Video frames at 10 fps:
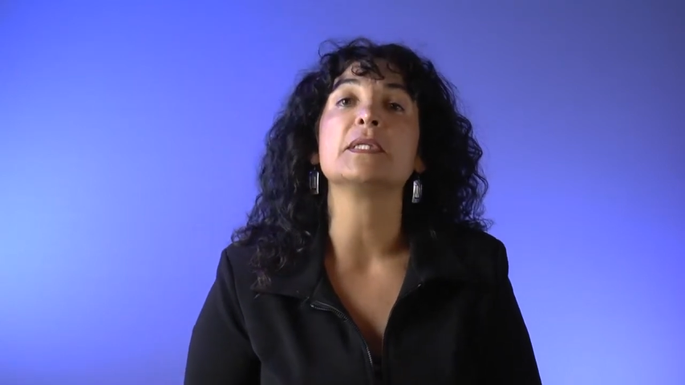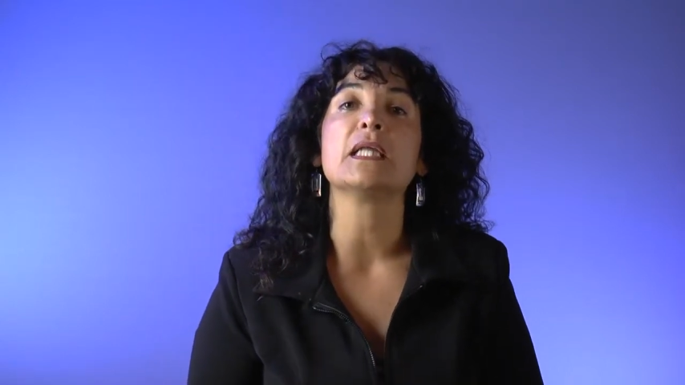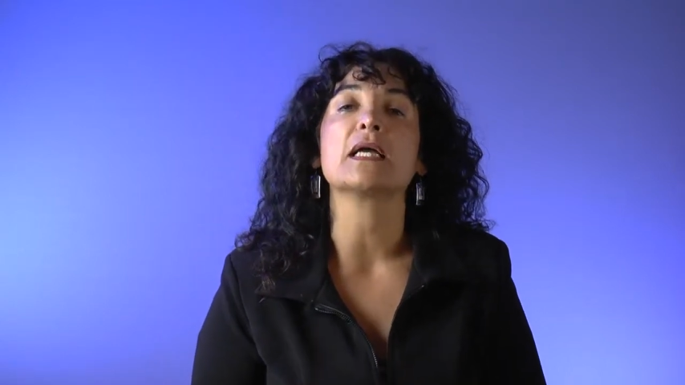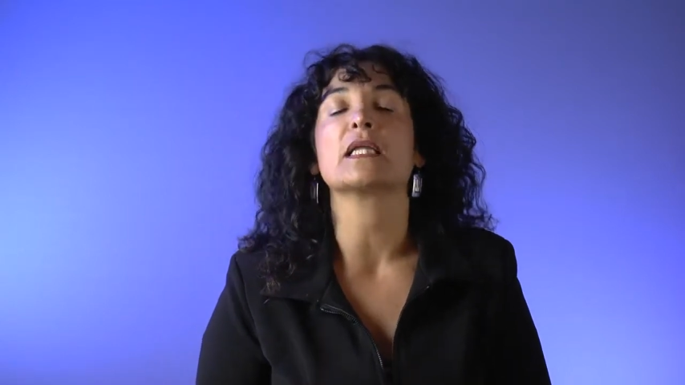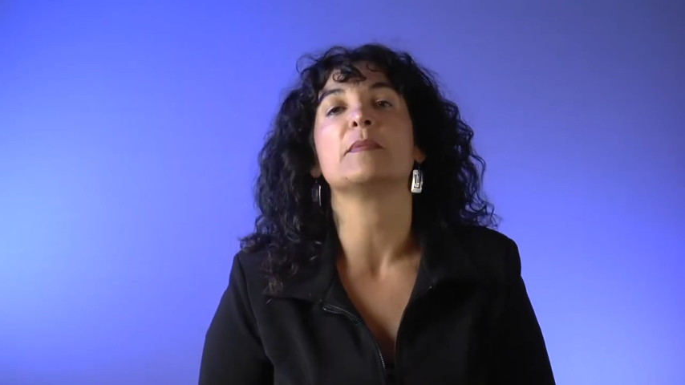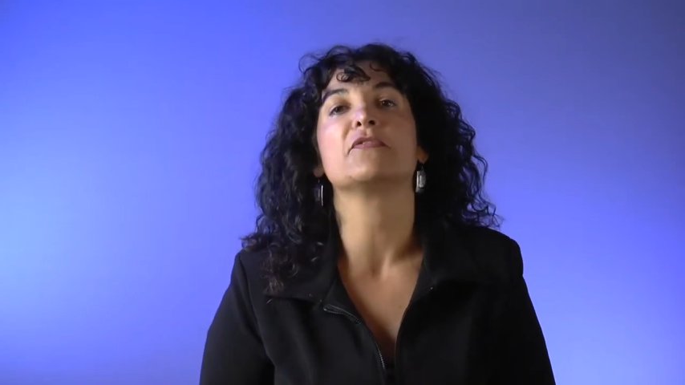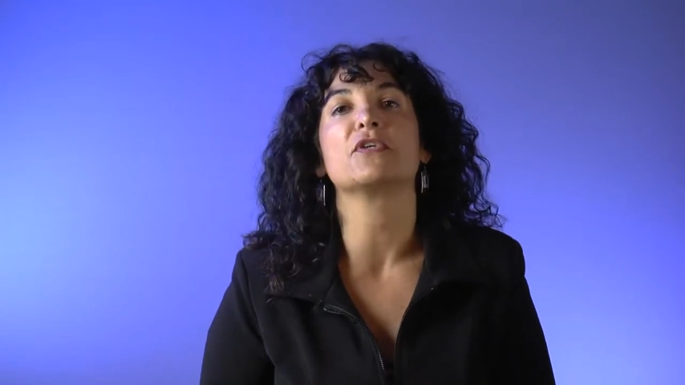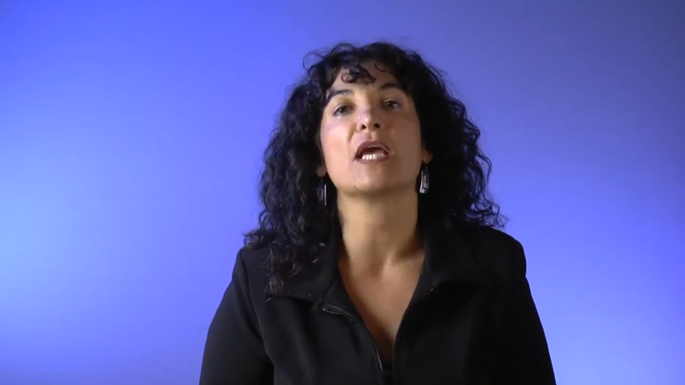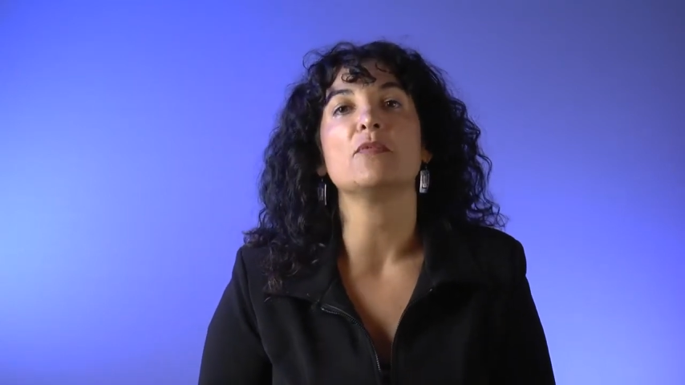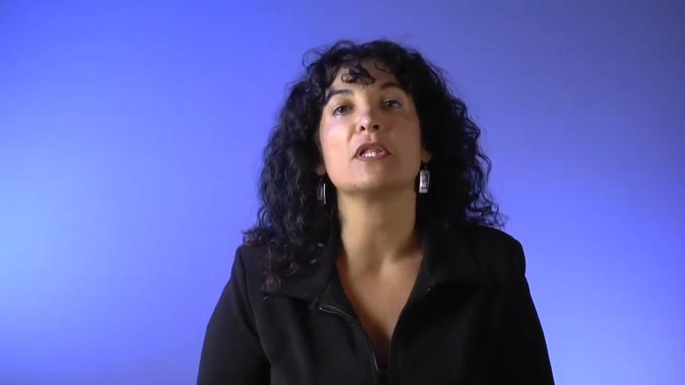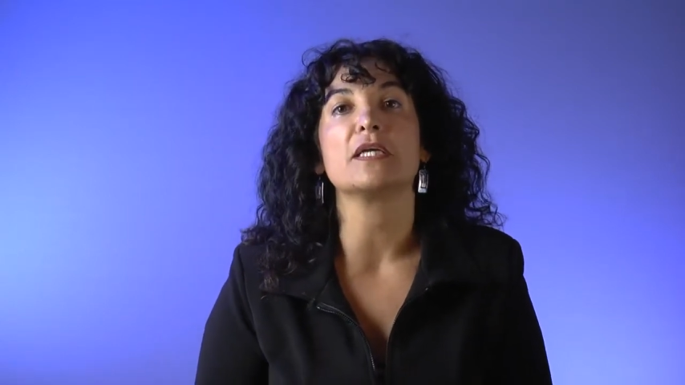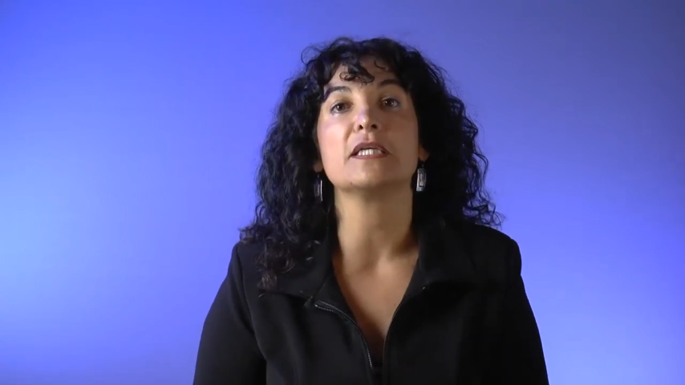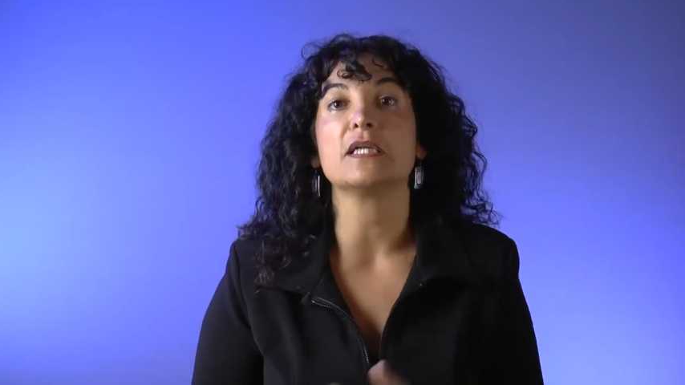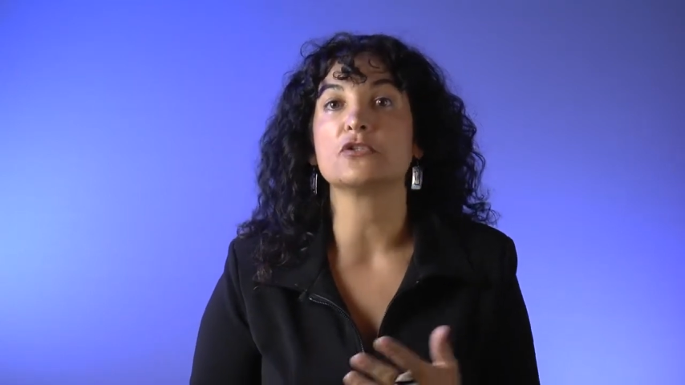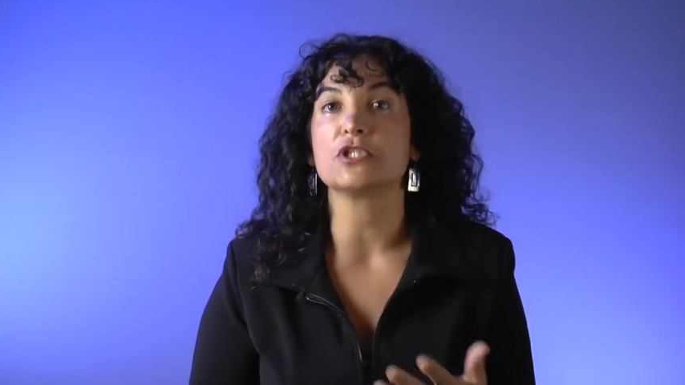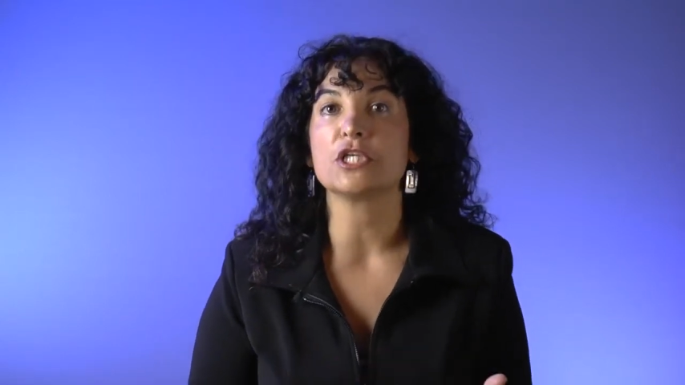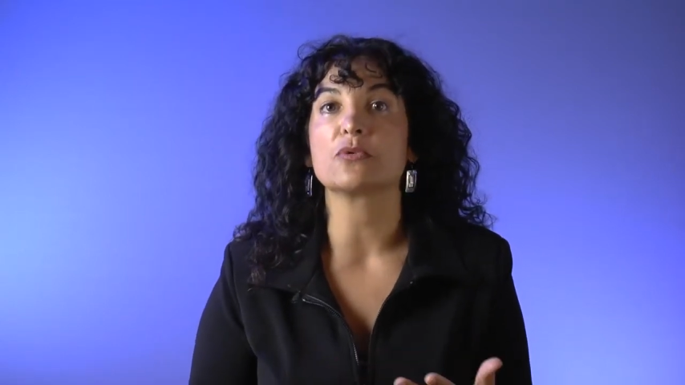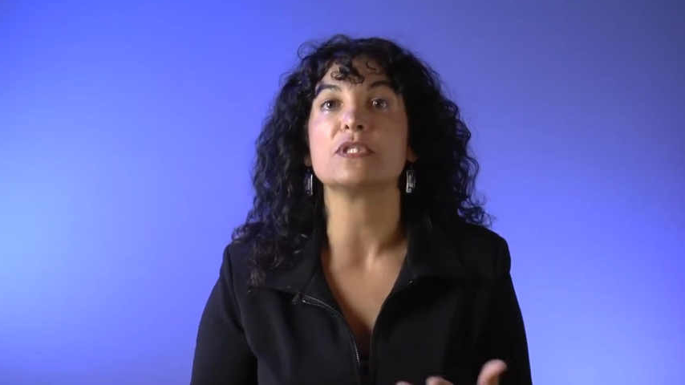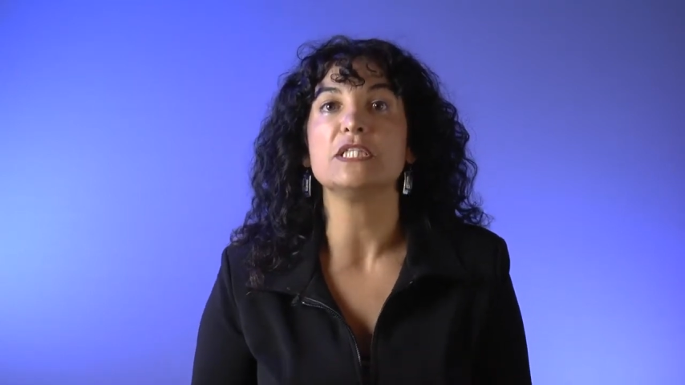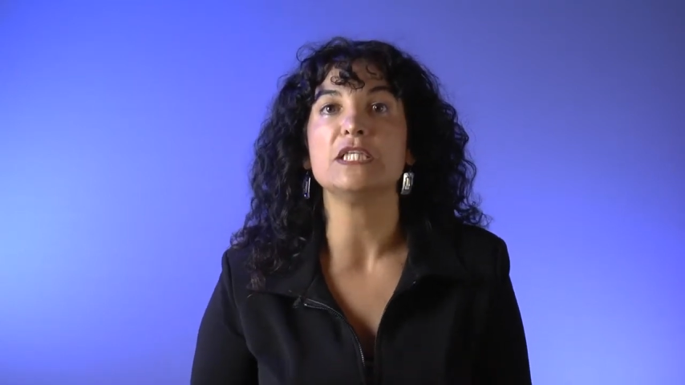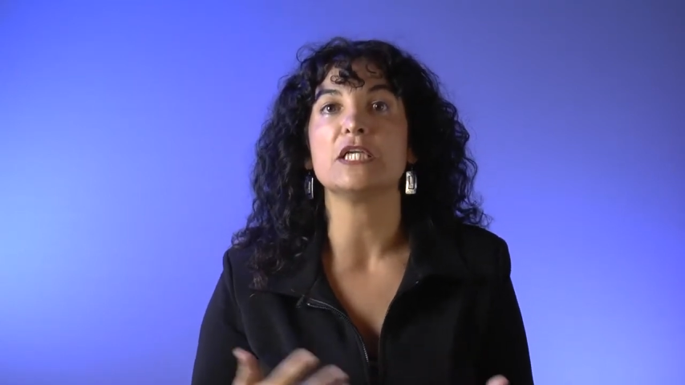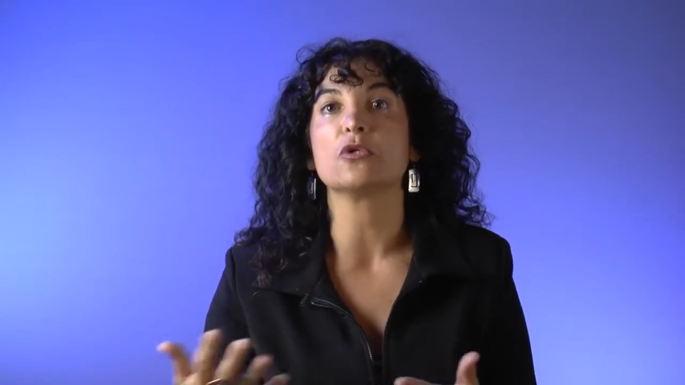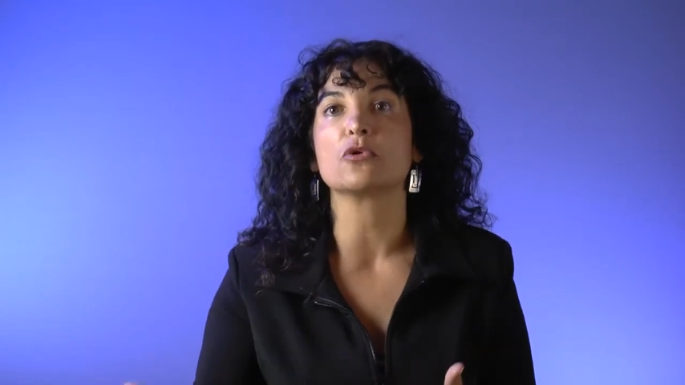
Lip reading: academic vocabulary that the children need in